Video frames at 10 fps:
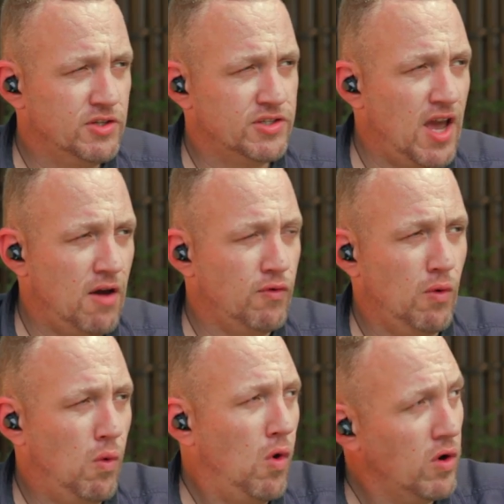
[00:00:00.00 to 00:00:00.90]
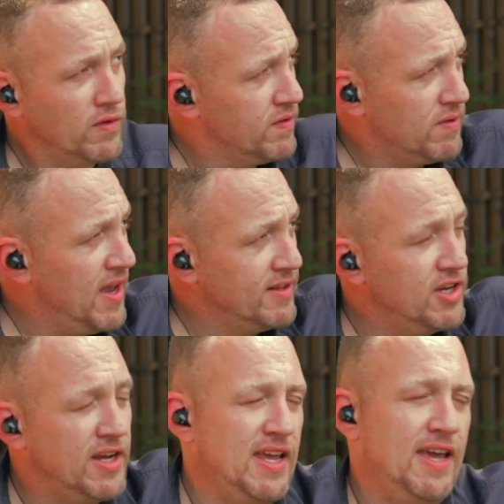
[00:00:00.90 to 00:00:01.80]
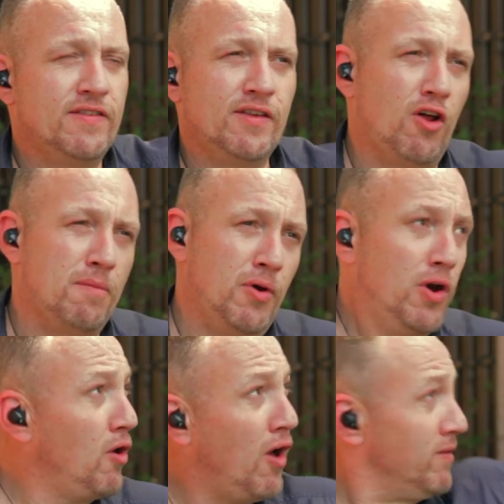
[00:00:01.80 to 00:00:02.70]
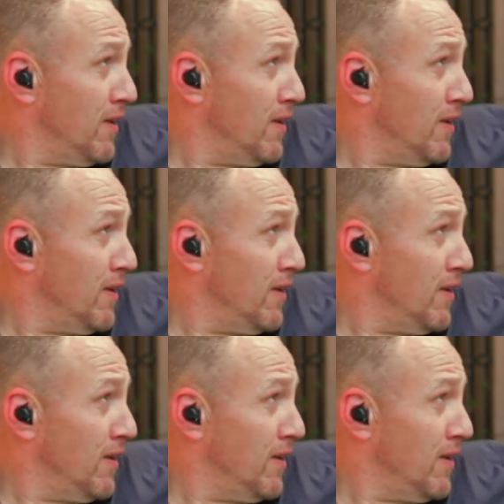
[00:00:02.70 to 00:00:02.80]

just going for a walk, the sounds you can hear, there's a lot of bird life.